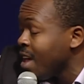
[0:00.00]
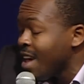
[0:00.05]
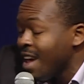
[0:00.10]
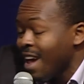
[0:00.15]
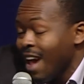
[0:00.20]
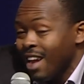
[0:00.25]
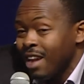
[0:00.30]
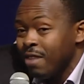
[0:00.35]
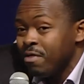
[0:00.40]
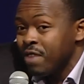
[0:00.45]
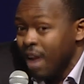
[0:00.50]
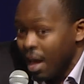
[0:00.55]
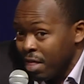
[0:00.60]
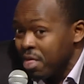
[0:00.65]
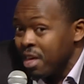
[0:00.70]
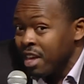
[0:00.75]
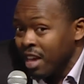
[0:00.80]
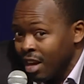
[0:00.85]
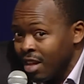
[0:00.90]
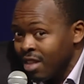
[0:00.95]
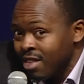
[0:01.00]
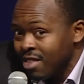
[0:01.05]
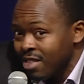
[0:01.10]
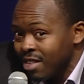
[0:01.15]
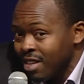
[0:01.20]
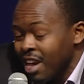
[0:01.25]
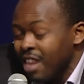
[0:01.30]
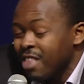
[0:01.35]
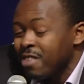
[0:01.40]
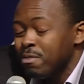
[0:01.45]
And if nothing else,
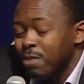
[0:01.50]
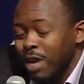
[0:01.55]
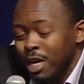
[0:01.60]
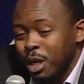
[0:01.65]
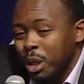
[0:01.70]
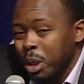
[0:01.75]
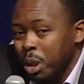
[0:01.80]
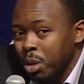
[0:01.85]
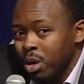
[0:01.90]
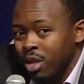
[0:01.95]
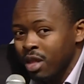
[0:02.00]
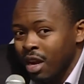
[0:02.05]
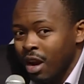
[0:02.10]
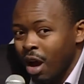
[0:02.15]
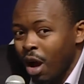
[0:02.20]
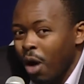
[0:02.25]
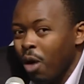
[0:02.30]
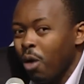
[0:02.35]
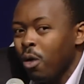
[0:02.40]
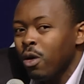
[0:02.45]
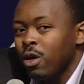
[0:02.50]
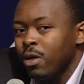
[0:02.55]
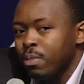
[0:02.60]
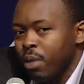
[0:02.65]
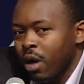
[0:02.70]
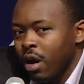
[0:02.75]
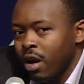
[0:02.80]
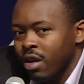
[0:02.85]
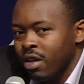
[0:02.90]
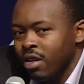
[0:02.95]
it's made sure that our old
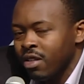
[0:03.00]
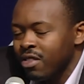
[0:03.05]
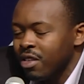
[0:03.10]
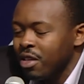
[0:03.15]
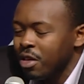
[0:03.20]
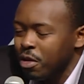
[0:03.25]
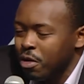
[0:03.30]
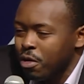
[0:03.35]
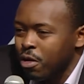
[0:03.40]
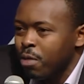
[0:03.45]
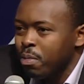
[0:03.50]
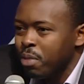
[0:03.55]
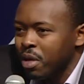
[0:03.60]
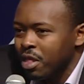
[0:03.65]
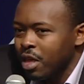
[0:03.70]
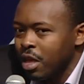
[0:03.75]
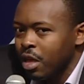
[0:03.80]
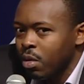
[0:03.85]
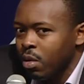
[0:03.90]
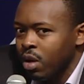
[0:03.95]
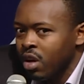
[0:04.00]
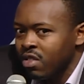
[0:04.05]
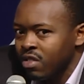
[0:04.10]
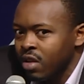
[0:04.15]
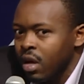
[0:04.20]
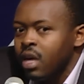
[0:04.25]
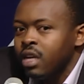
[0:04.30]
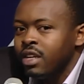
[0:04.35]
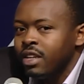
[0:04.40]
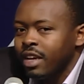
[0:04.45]
partners in Europe and the US
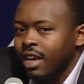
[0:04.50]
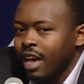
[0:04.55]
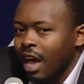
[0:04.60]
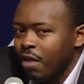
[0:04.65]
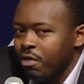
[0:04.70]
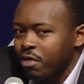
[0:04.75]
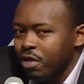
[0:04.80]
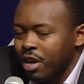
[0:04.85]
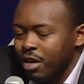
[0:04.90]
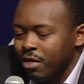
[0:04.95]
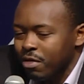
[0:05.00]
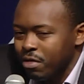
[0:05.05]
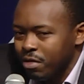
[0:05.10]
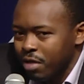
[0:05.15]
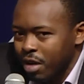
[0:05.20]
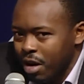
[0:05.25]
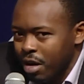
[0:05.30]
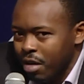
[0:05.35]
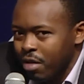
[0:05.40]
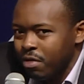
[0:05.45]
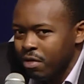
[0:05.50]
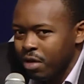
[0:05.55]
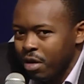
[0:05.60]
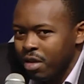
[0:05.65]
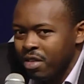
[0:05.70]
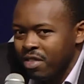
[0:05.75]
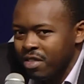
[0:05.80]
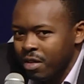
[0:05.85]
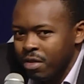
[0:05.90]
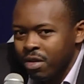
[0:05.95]
take Africa very, very
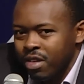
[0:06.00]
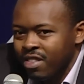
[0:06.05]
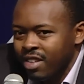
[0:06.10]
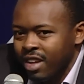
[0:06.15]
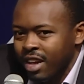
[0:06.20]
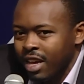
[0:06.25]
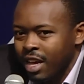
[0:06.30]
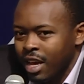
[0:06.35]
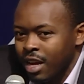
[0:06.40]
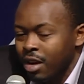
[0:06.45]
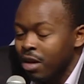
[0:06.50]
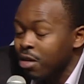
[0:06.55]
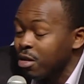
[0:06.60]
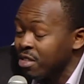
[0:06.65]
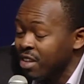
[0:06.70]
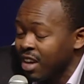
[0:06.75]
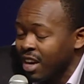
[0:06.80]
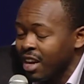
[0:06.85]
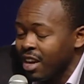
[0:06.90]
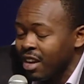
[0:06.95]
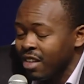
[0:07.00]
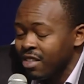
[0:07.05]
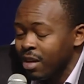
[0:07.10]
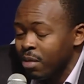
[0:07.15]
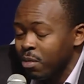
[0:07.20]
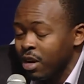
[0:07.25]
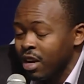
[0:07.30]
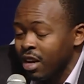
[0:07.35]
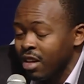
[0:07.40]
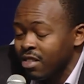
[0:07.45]
seriously again, because clearly
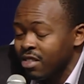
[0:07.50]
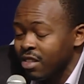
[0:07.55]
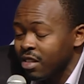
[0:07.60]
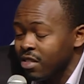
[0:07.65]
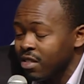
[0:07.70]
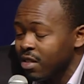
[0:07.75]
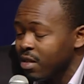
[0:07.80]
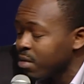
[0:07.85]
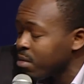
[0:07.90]
someone else is.